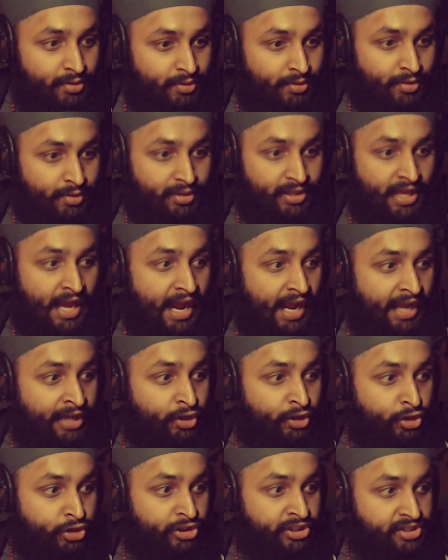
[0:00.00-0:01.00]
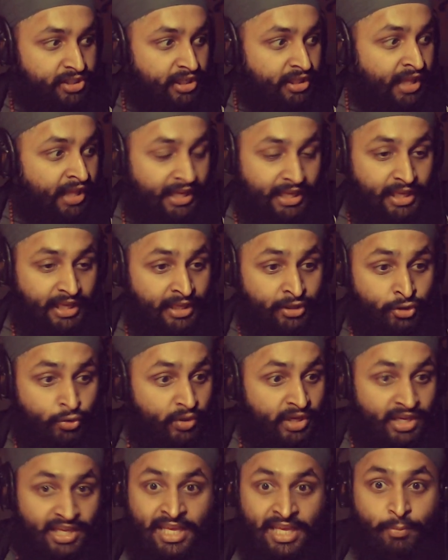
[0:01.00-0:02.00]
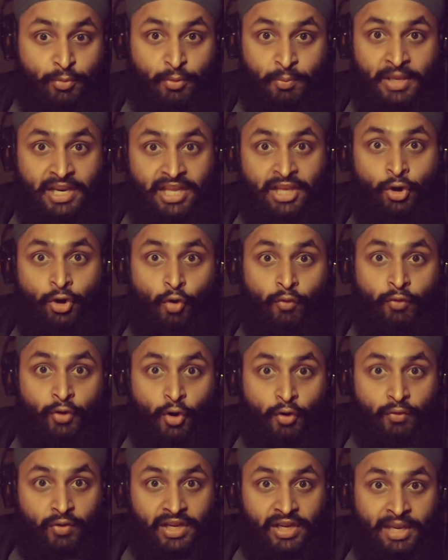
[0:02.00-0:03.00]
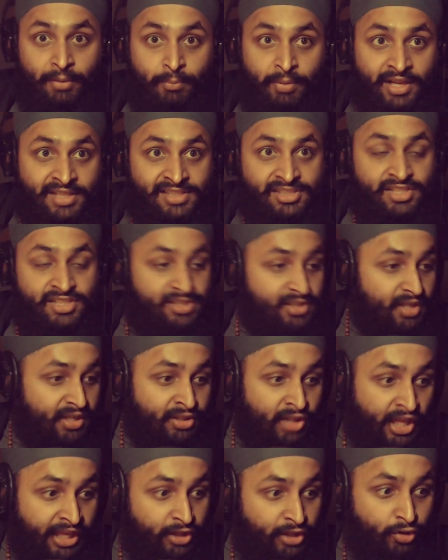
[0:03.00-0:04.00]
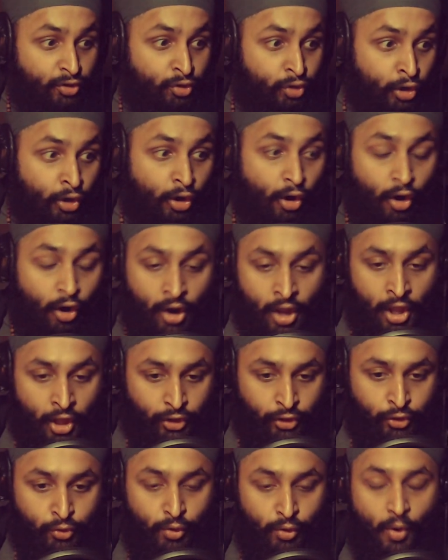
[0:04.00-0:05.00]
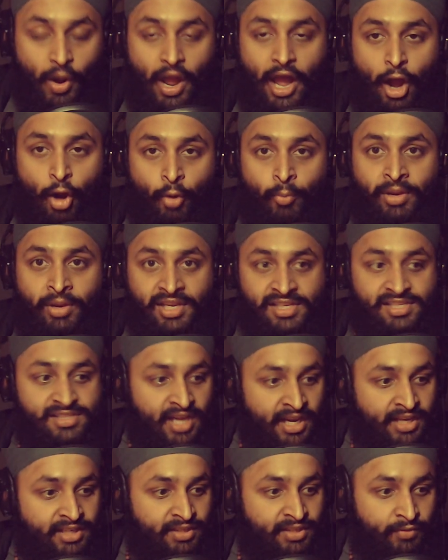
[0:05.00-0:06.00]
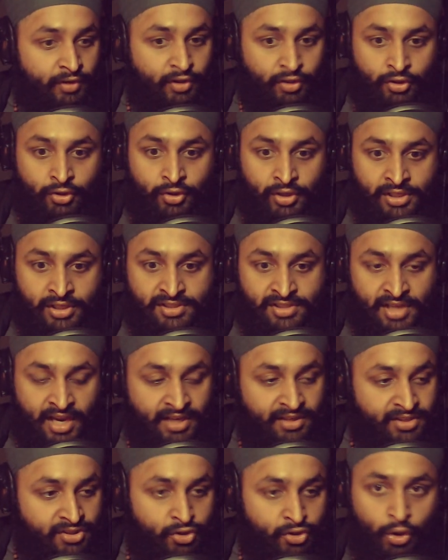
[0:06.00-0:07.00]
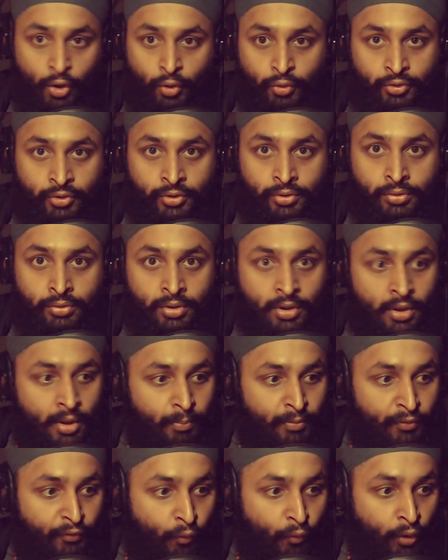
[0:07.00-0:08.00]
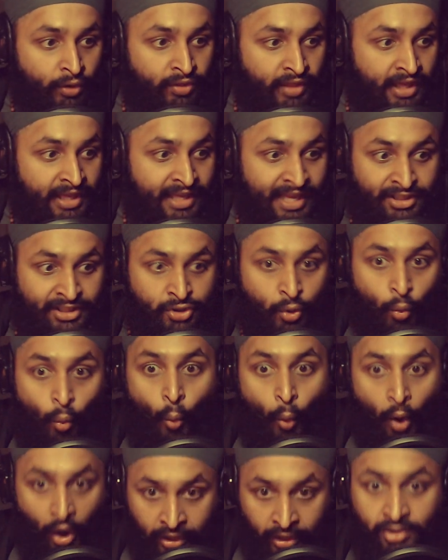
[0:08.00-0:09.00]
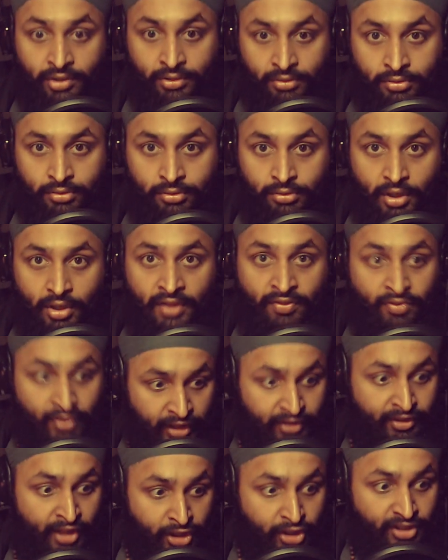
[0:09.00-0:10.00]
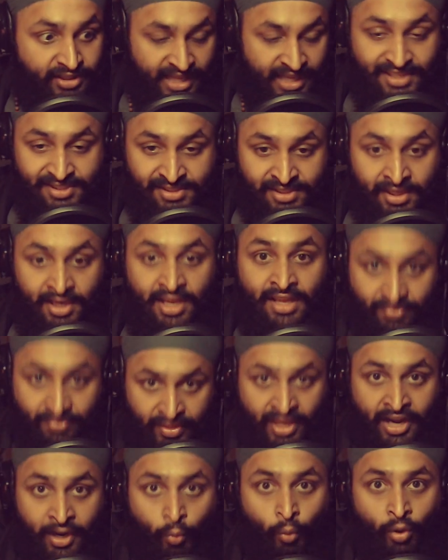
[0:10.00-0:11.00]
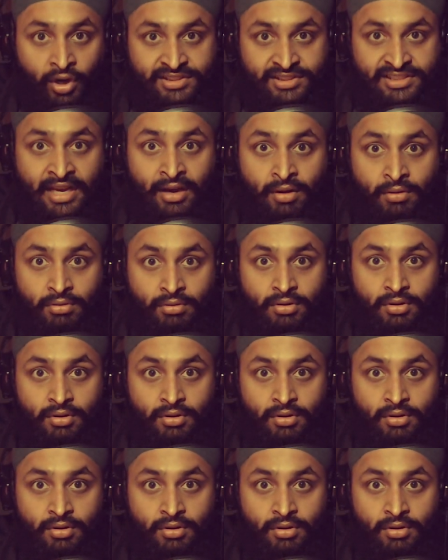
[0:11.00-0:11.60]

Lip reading: Yeah, and you're just like, you can keep repeating it over and over again, but it's just like how many scientific theories scientists go through before they get to one, and then you test it and then it works out.